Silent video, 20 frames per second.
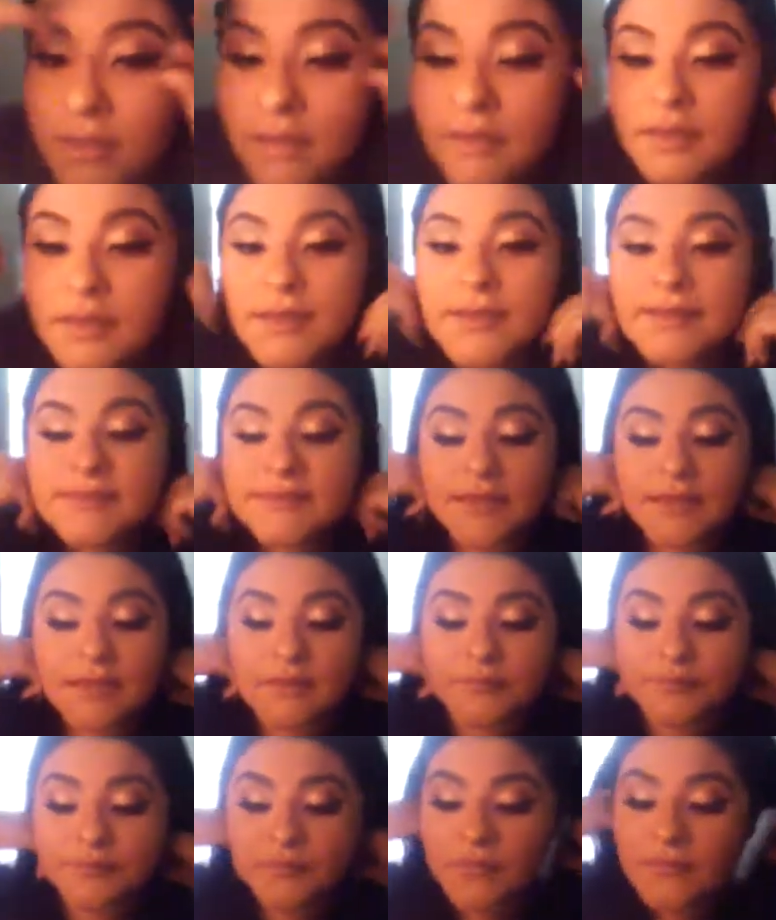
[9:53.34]
And like I
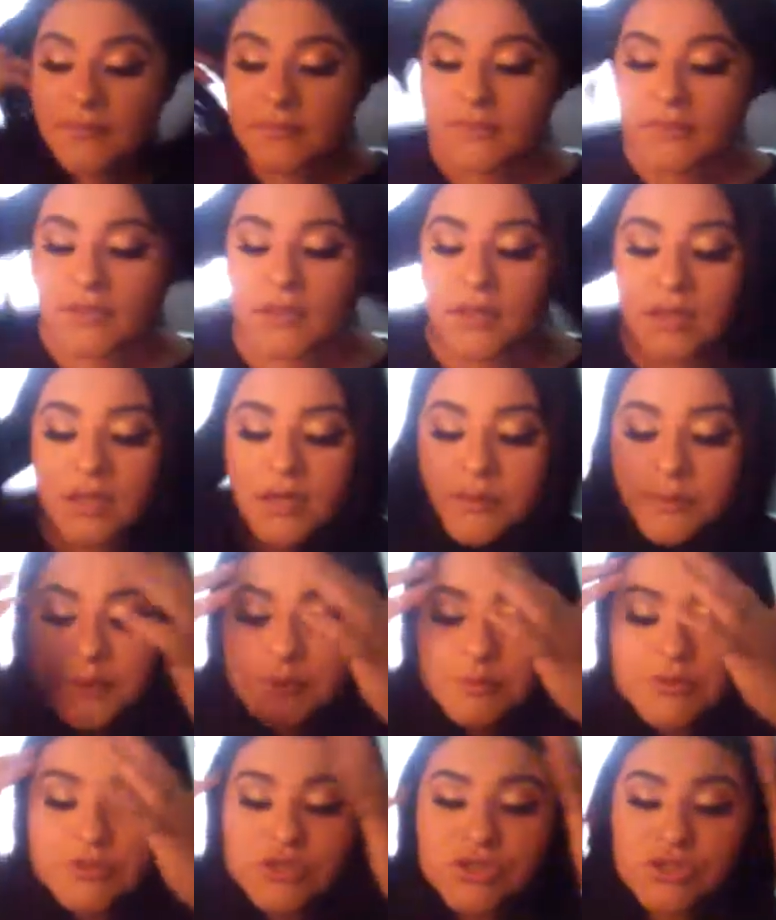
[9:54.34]
said, a lot of
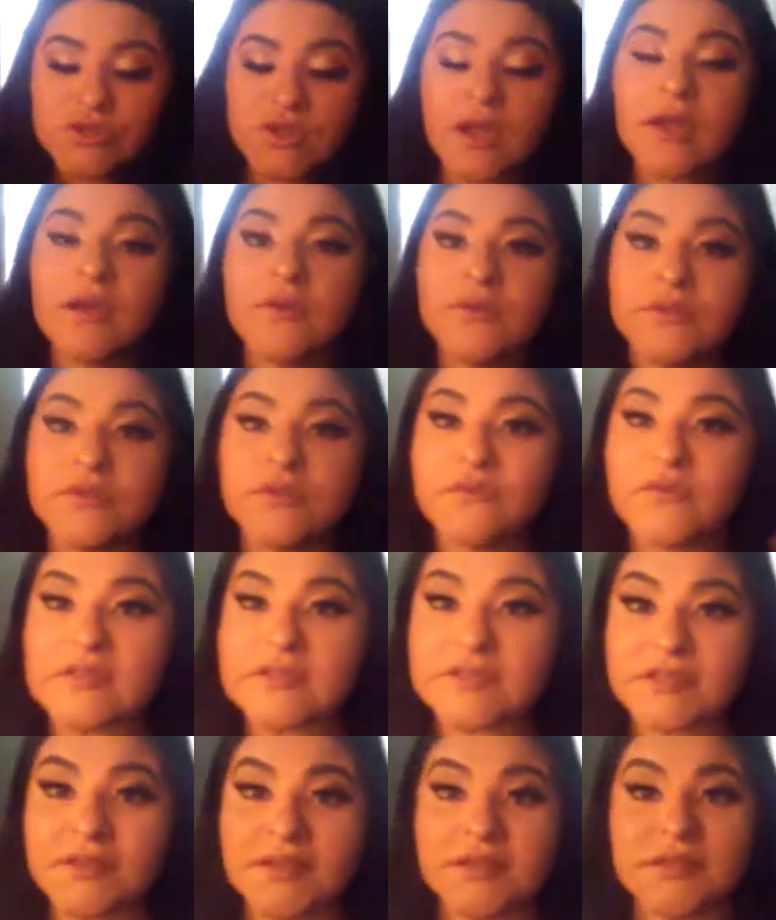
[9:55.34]
people do have
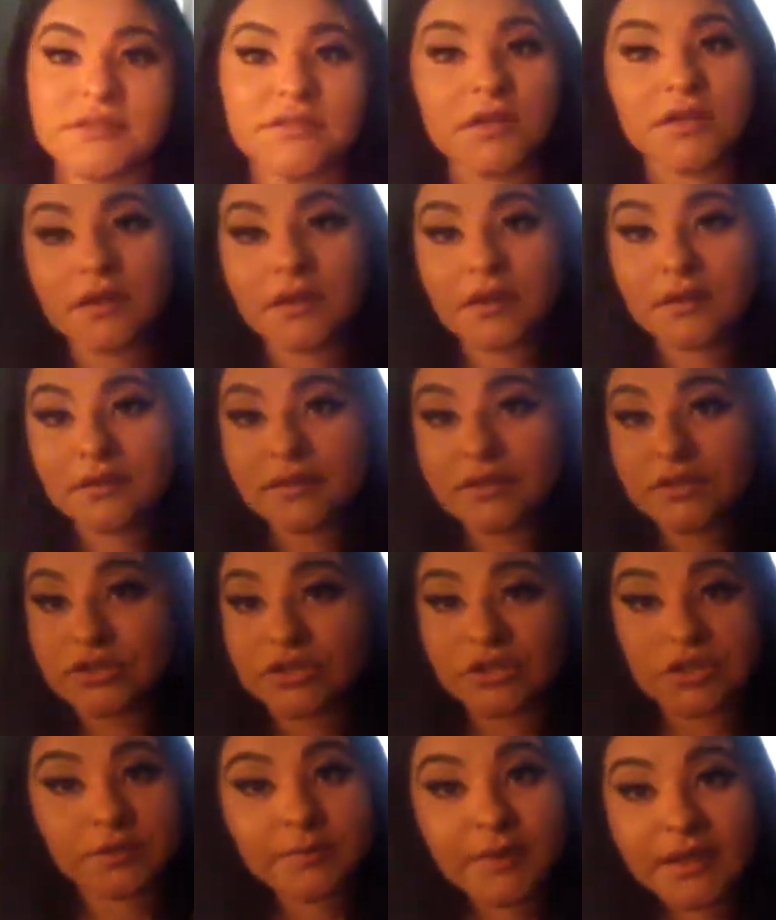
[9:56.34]
different techniques on how they
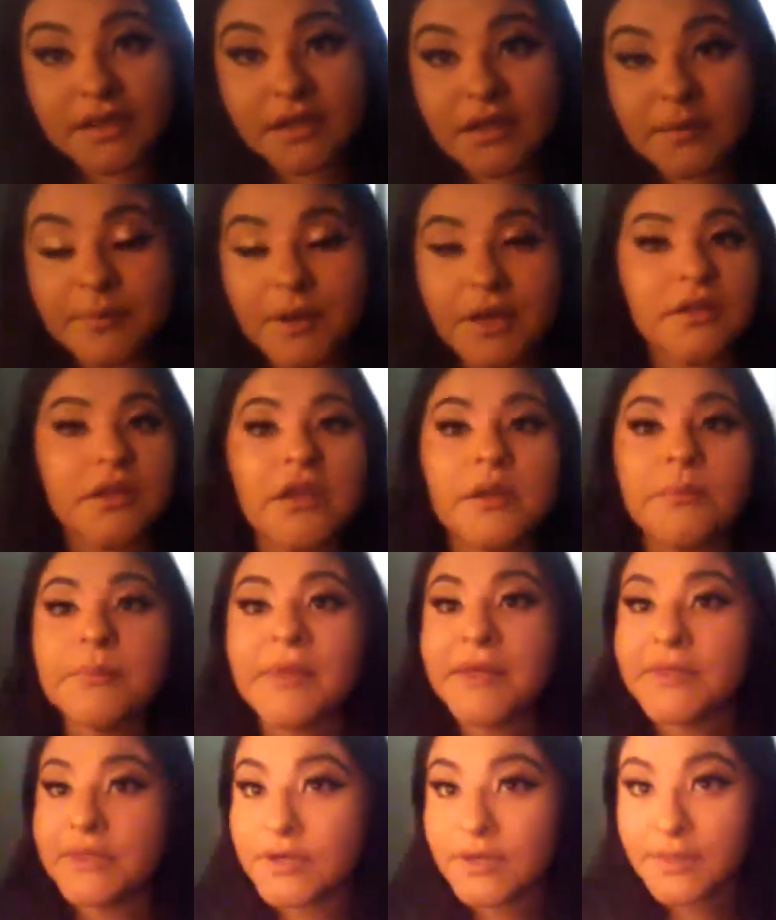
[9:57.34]
do their makeup, how they
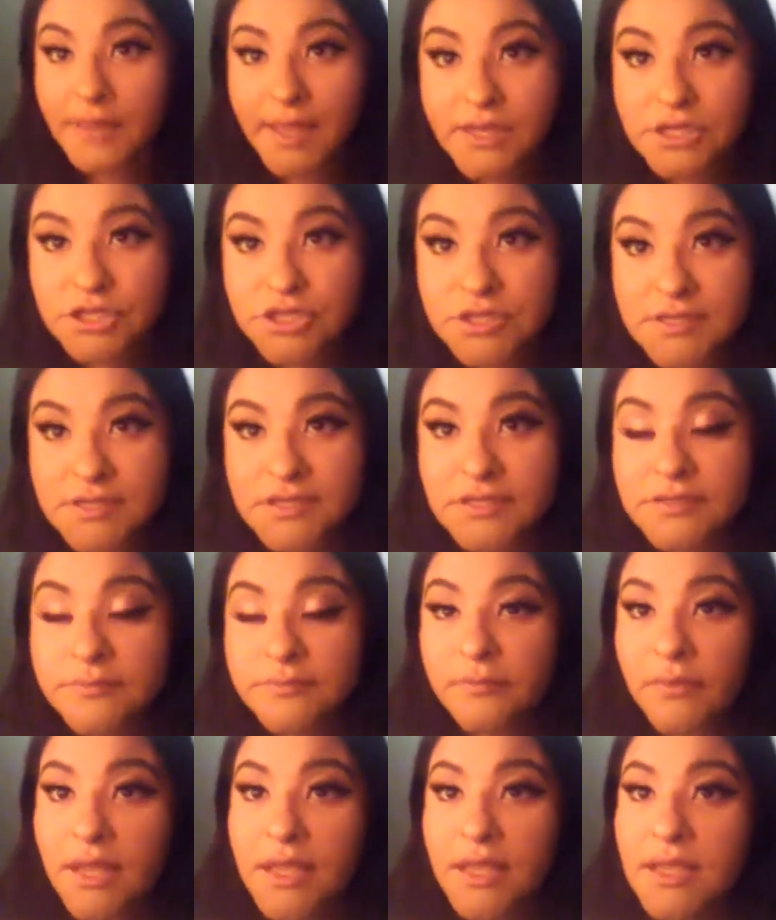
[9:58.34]
apply their lashes.
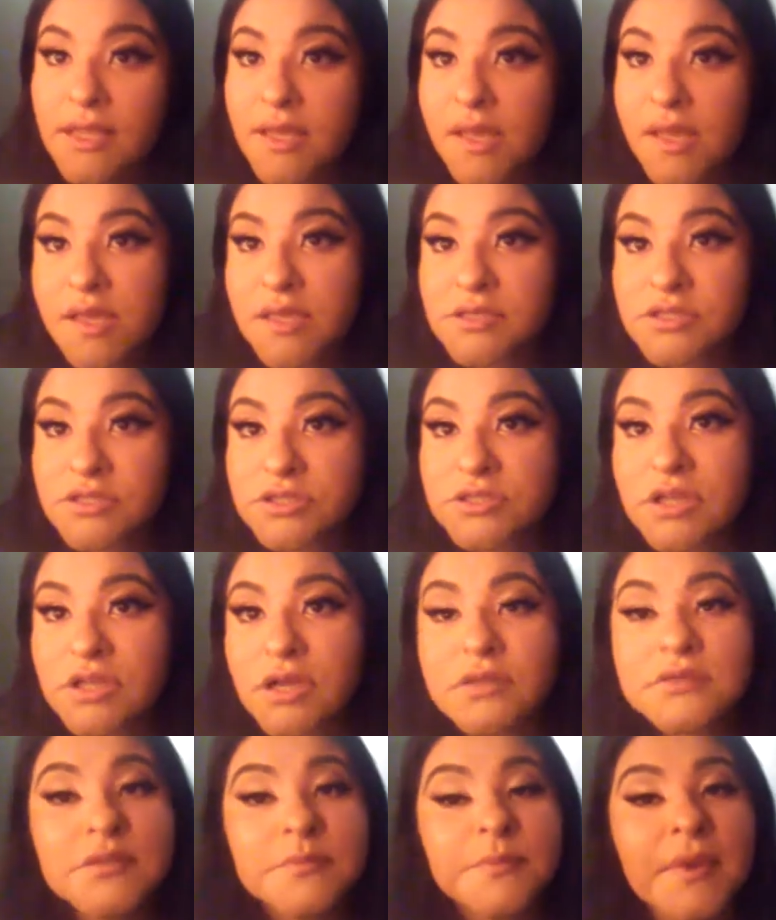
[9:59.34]
It just
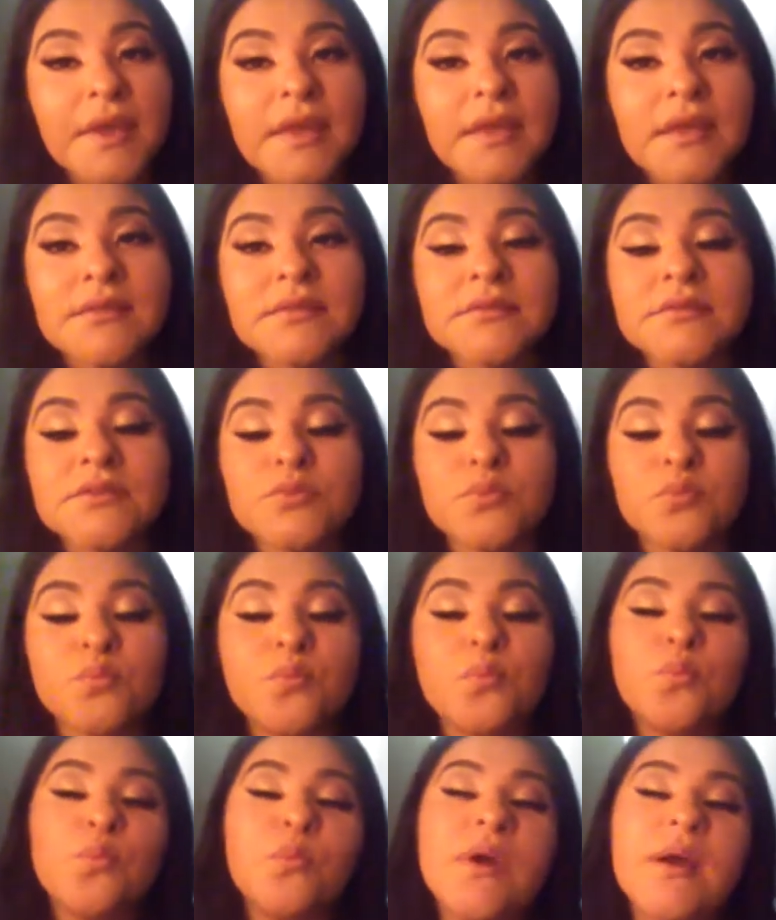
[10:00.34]
all depends
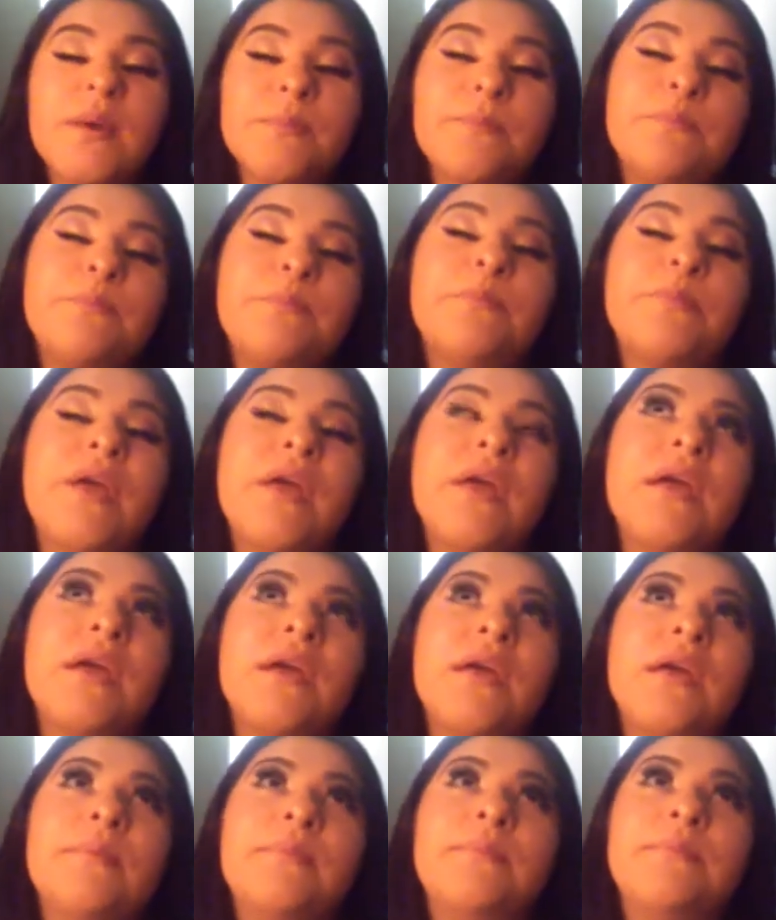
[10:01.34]
what
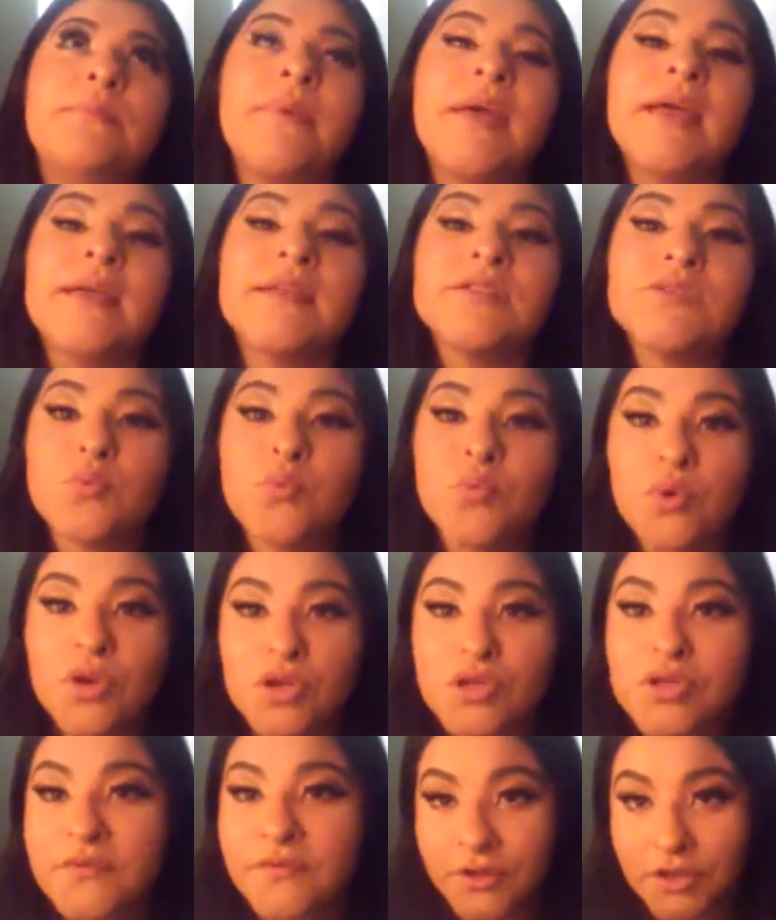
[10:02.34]
best
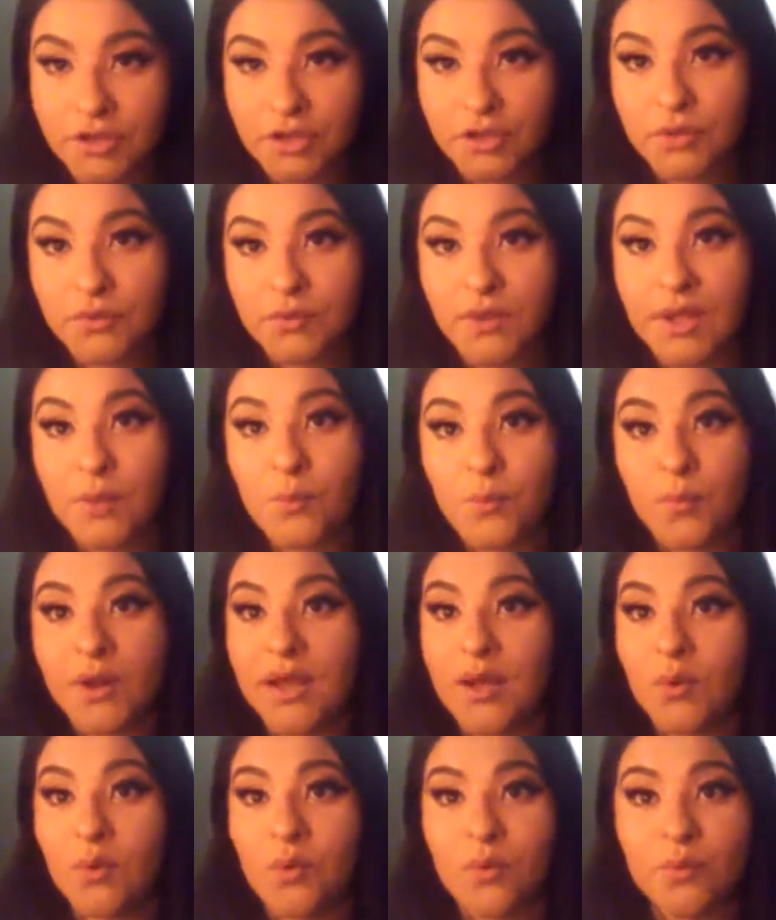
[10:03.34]
works for you and
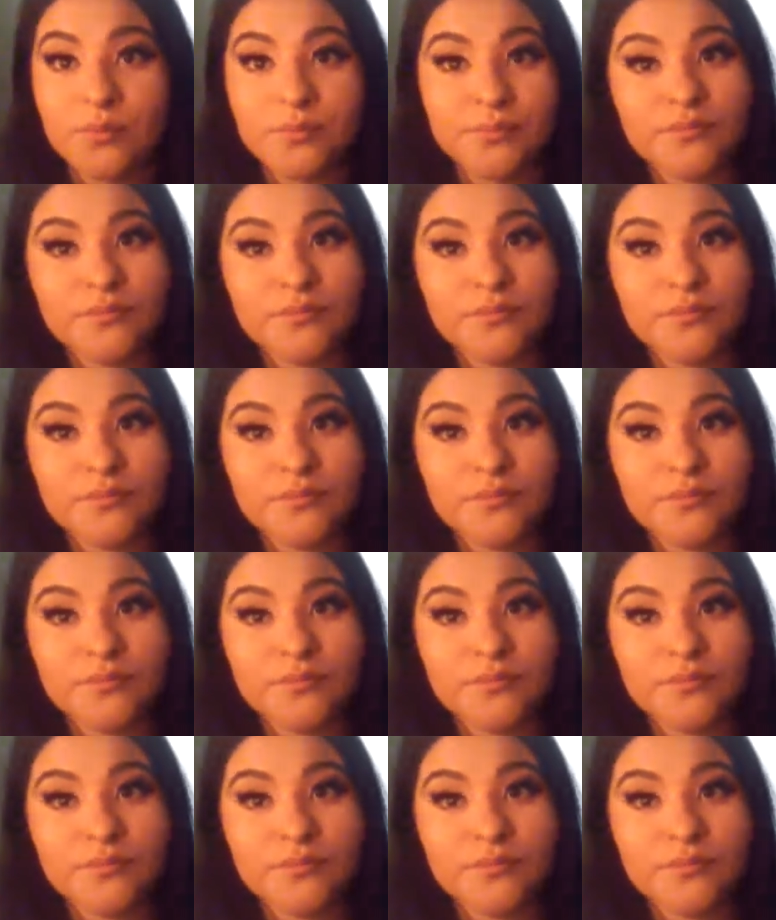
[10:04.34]
what